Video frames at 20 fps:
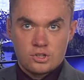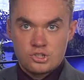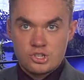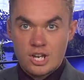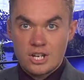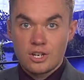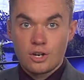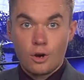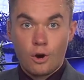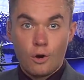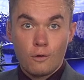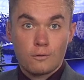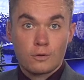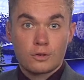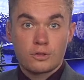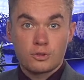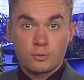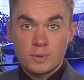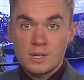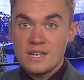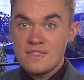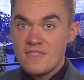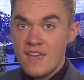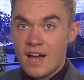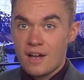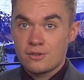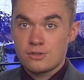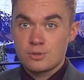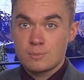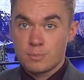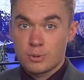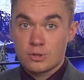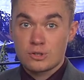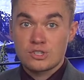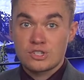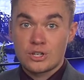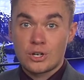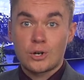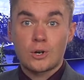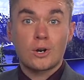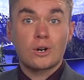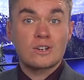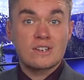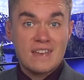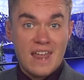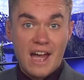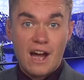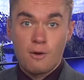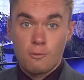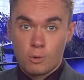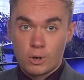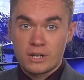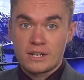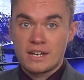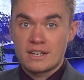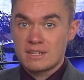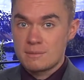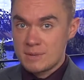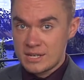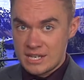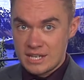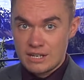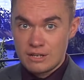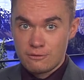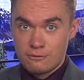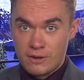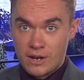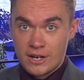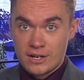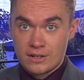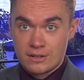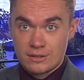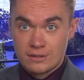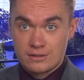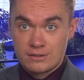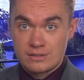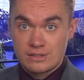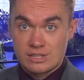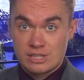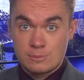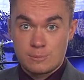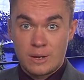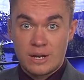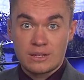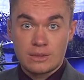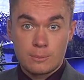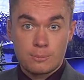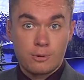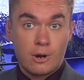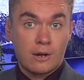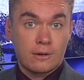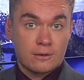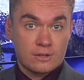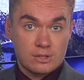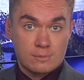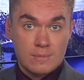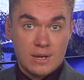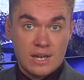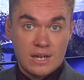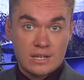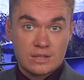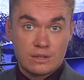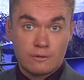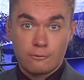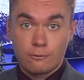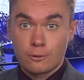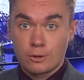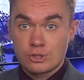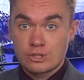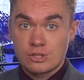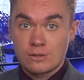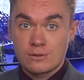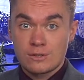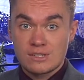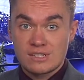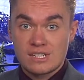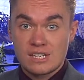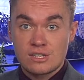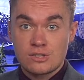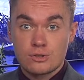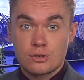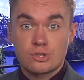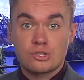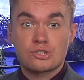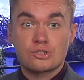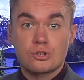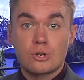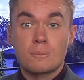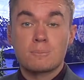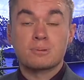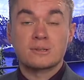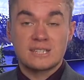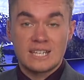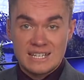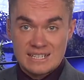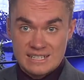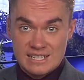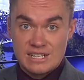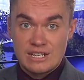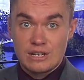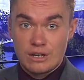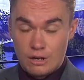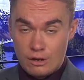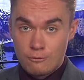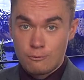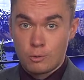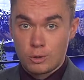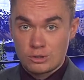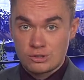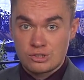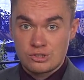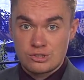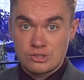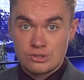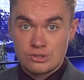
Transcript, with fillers: Jenna, over 3,000 personnel are now working on the McKinney fire. Despite the progress made, the Forest Service says there's still plenty of work to